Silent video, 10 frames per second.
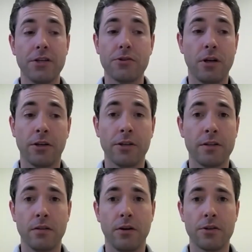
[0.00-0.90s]
is
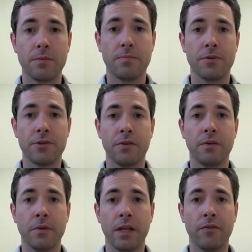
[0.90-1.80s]
largely preserved. I
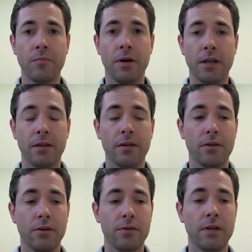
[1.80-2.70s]
mean, everybody
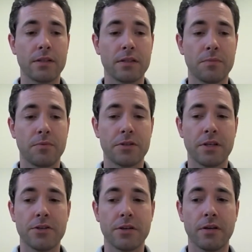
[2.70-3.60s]
who does this
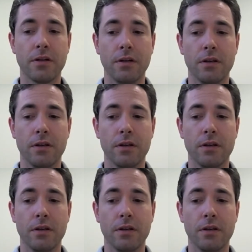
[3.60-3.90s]
procedure,